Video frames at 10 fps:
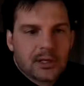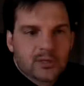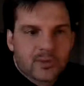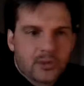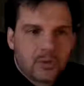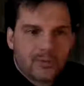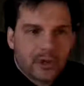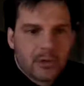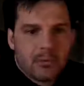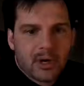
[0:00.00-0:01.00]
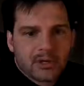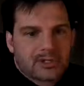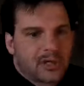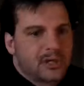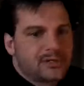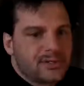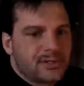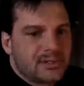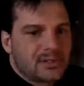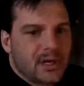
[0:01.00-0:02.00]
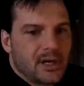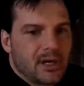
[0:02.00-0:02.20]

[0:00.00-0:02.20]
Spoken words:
So the cool thing about martial arts is